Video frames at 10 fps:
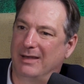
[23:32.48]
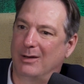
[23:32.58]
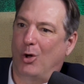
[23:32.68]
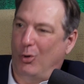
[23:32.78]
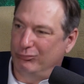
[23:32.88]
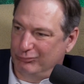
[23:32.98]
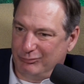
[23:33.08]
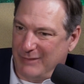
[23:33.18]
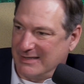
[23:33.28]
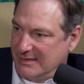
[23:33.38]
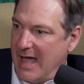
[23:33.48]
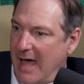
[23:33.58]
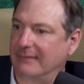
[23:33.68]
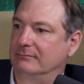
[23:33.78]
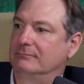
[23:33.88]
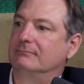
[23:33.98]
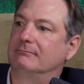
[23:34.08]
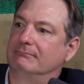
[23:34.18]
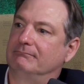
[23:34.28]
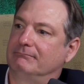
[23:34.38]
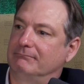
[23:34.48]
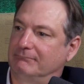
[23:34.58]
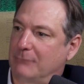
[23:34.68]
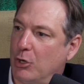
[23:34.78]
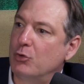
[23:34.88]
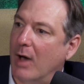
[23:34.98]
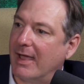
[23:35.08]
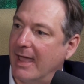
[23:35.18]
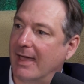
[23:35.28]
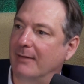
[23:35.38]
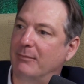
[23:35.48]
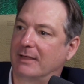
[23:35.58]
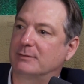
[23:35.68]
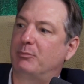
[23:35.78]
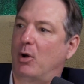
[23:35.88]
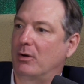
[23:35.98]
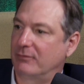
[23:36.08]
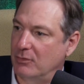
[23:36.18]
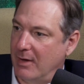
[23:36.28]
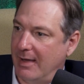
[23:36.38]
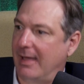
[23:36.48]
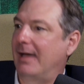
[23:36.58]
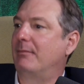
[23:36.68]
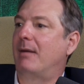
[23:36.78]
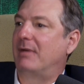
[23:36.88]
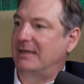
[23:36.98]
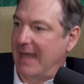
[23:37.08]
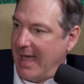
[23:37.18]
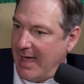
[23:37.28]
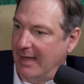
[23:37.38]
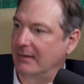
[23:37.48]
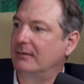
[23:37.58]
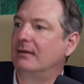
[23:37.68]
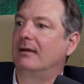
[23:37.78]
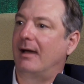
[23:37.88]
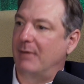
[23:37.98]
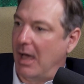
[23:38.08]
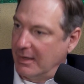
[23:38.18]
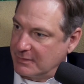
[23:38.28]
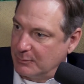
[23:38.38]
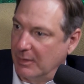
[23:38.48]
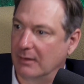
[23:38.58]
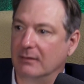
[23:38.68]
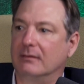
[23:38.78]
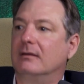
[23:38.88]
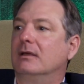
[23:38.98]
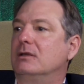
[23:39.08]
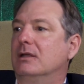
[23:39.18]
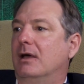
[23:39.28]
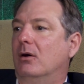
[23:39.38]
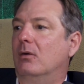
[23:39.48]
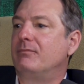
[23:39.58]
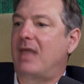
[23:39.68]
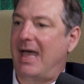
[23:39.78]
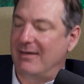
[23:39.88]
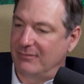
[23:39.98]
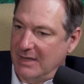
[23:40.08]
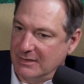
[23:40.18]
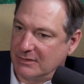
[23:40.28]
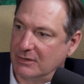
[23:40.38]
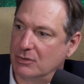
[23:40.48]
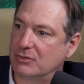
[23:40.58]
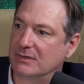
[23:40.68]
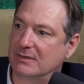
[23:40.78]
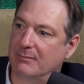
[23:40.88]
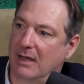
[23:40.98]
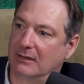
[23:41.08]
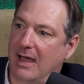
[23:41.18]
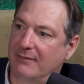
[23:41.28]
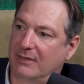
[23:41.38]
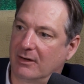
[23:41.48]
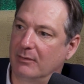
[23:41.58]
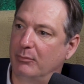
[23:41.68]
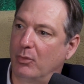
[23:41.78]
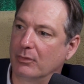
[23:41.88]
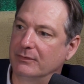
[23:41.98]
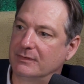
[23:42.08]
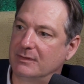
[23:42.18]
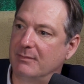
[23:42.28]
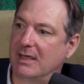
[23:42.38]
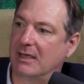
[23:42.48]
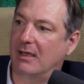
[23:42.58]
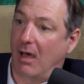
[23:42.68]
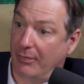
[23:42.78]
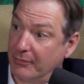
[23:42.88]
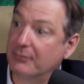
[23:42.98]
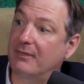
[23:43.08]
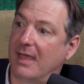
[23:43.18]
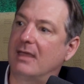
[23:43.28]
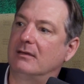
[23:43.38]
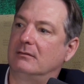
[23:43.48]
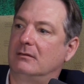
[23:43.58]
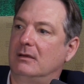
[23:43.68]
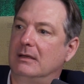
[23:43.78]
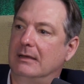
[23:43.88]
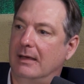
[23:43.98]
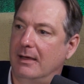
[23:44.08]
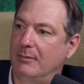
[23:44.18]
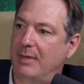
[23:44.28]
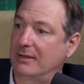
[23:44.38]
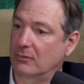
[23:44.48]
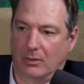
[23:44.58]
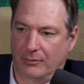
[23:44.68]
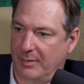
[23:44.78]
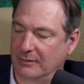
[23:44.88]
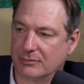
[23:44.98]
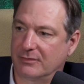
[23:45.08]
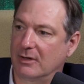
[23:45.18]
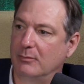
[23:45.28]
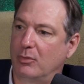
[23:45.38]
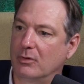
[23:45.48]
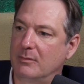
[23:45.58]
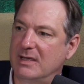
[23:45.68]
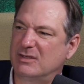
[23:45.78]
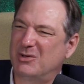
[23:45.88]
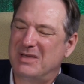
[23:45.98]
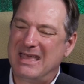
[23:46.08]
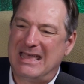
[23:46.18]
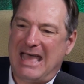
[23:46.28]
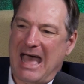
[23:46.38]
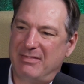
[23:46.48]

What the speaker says: But that's not who I am. That's part of who I am. I'm a dad. I'm a husband. I have institutions in my life that are important to me other than Baylor, although Baylor is very important to me. So